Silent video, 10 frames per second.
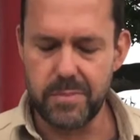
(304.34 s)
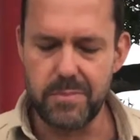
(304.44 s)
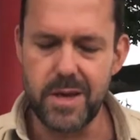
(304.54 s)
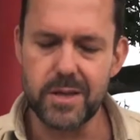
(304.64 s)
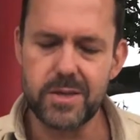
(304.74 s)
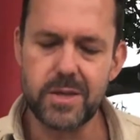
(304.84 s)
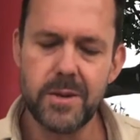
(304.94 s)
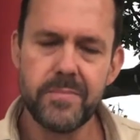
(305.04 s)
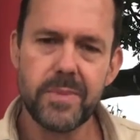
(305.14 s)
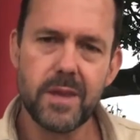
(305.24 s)
missed,
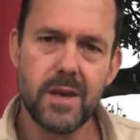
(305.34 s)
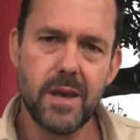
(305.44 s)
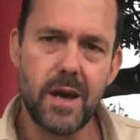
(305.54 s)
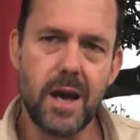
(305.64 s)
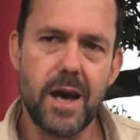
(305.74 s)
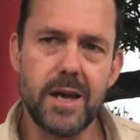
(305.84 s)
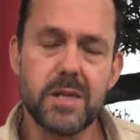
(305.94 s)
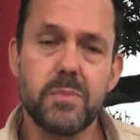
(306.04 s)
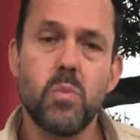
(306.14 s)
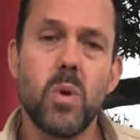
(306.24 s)

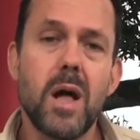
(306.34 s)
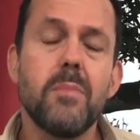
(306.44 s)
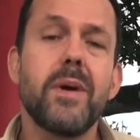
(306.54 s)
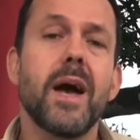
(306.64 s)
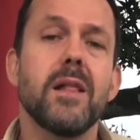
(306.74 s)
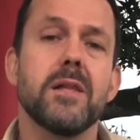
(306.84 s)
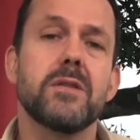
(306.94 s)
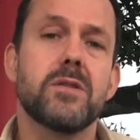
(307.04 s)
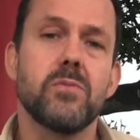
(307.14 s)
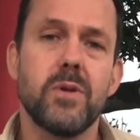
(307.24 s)
it's well
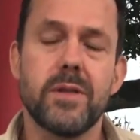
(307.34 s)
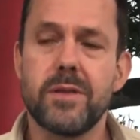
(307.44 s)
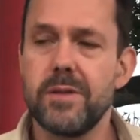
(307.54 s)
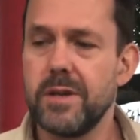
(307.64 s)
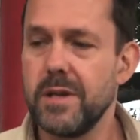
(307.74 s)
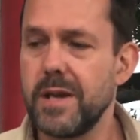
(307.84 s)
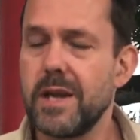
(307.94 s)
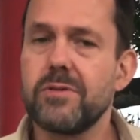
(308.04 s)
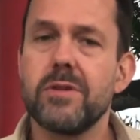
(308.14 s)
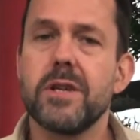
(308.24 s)
balanced with the
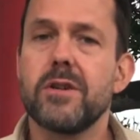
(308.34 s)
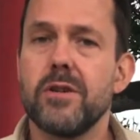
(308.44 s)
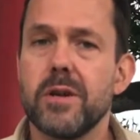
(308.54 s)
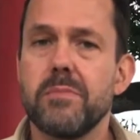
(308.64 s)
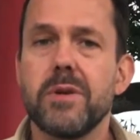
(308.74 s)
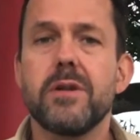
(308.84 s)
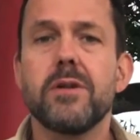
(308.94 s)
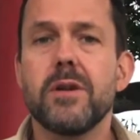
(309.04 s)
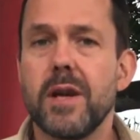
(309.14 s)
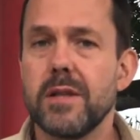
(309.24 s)
naturally occurring
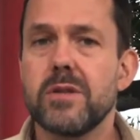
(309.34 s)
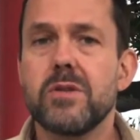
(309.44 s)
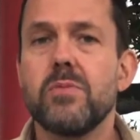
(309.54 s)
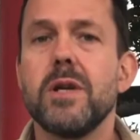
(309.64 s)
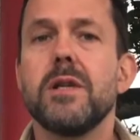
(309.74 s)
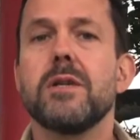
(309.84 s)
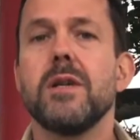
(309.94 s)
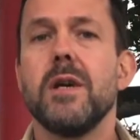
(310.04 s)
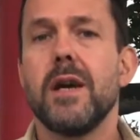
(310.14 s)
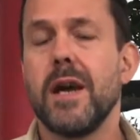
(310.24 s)
bitter and sweet
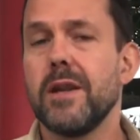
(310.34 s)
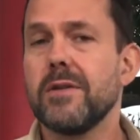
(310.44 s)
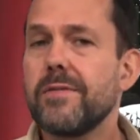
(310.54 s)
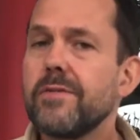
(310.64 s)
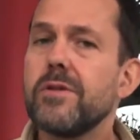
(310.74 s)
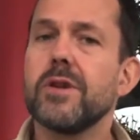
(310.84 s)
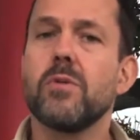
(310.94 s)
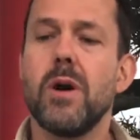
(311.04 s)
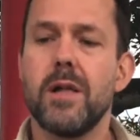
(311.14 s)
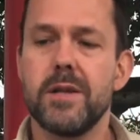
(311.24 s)
and fruity
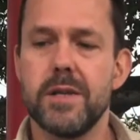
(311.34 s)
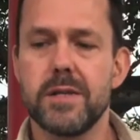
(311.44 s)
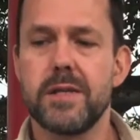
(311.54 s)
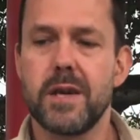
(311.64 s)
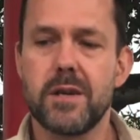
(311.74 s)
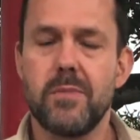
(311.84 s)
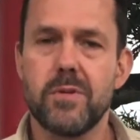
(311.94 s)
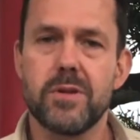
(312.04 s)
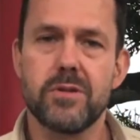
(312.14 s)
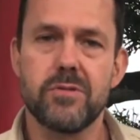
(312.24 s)
qualities that come
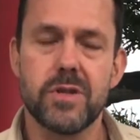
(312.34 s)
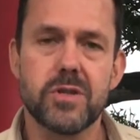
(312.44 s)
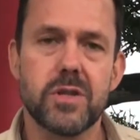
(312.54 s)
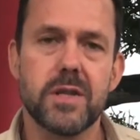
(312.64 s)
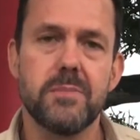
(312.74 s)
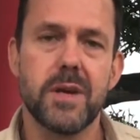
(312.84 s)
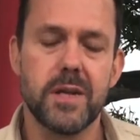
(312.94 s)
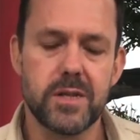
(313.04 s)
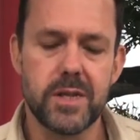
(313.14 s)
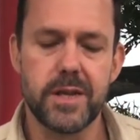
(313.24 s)
with a traditionally
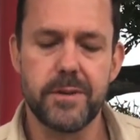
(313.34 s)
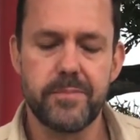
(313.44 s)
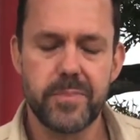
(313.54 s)
made tea.